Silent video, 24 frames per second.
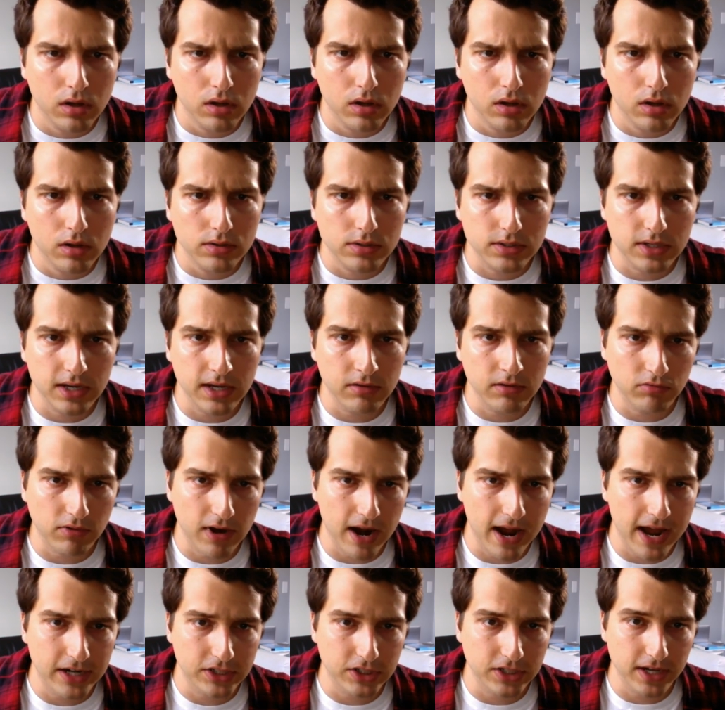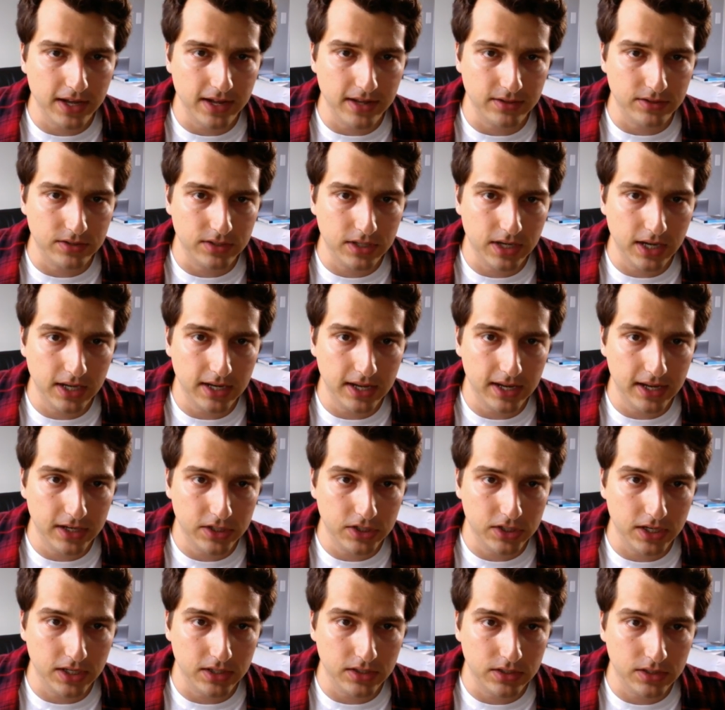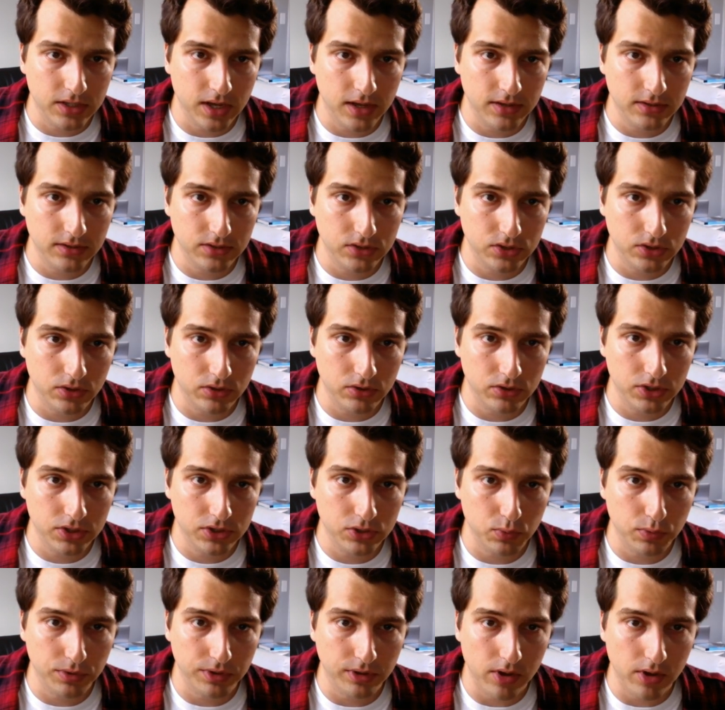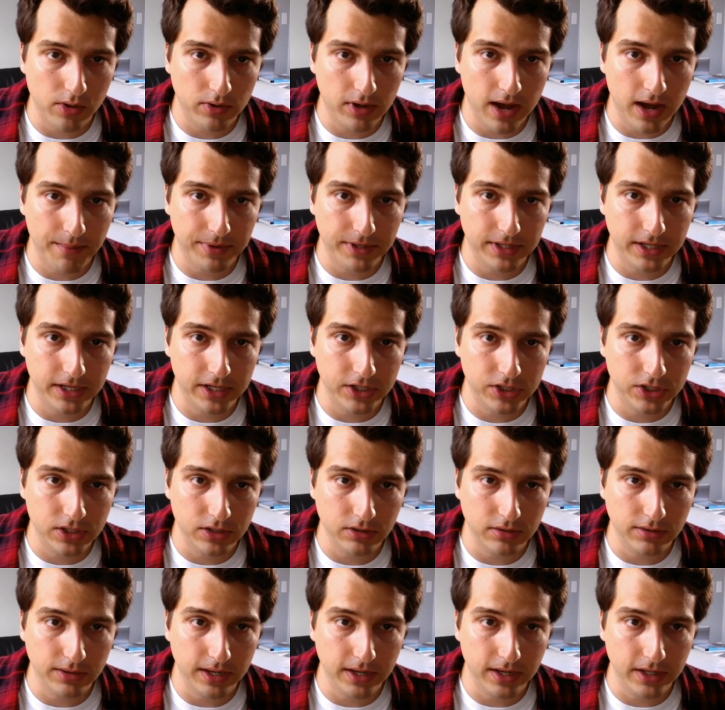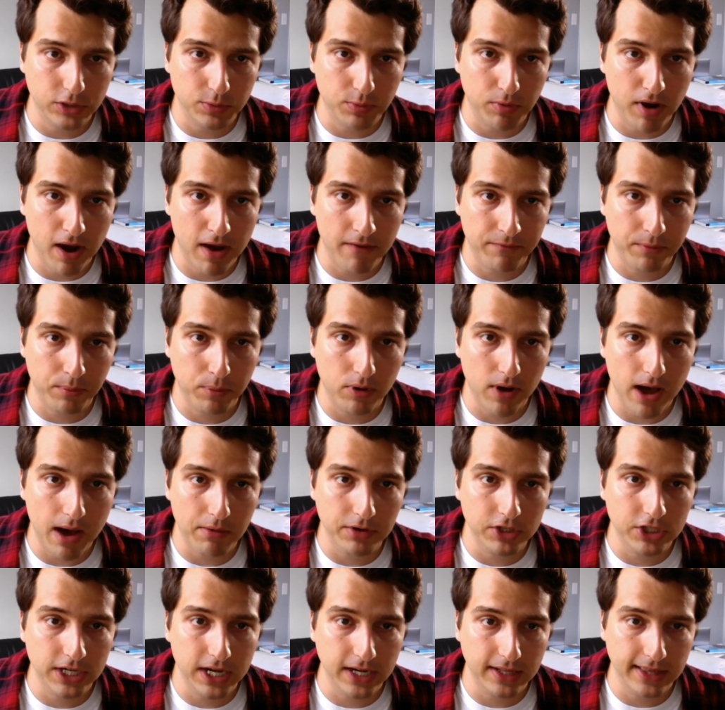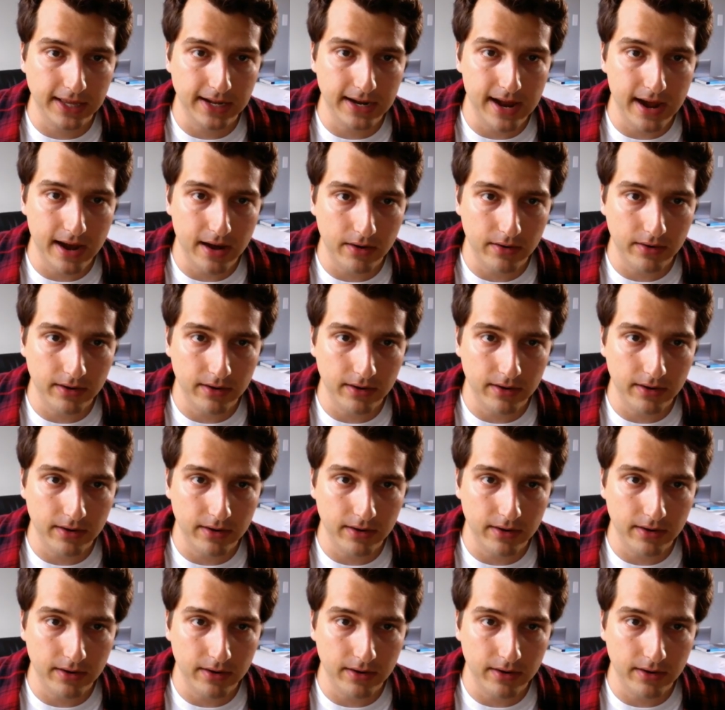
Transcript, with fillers: Skin rash and skin itch gets tons of searches with low competition. You think it's profitable? I would check that out.